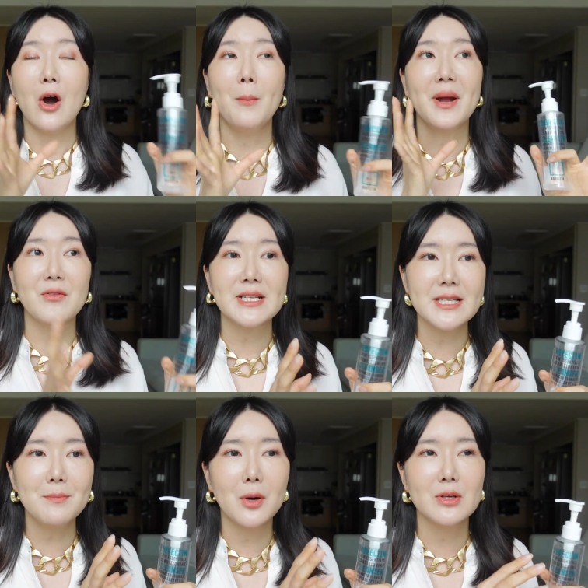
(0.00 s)
On my
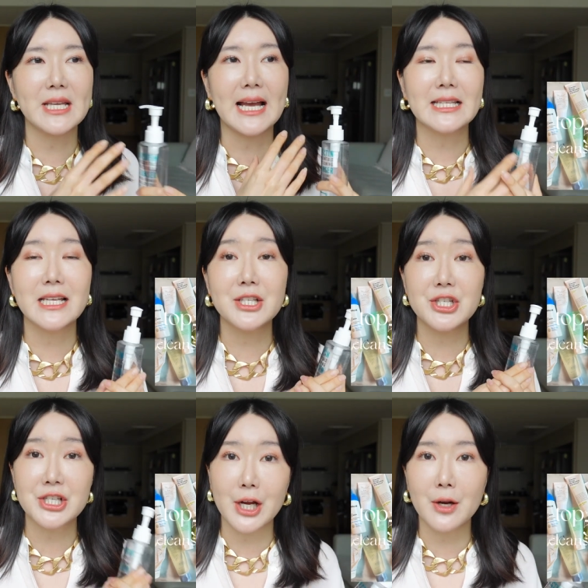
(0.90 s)
recent post, I did
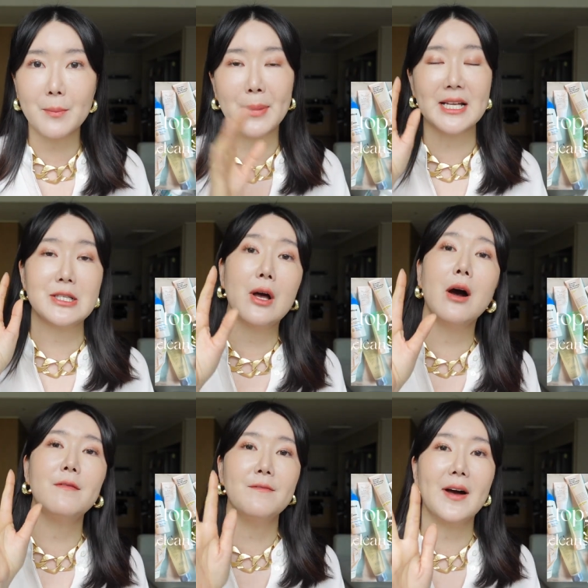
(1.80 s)
share my
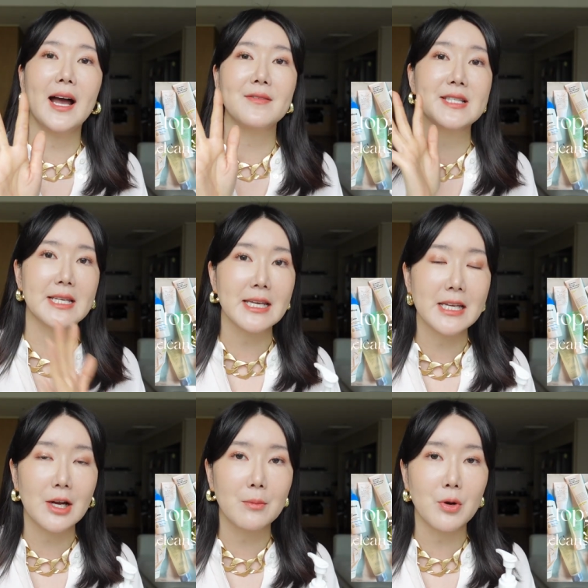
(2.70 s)
top five
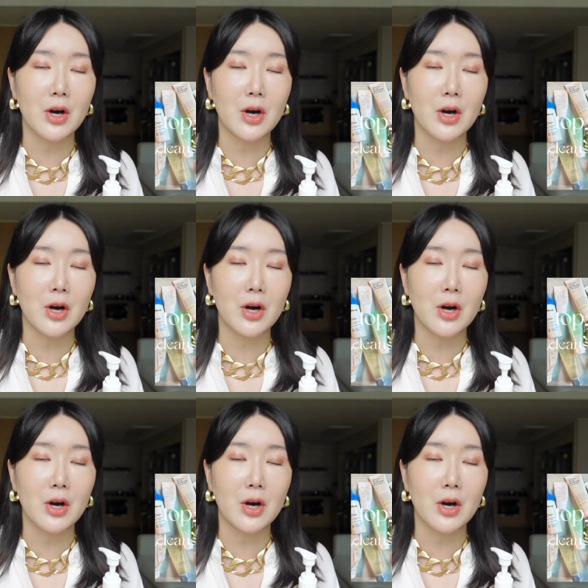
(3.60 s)
skincare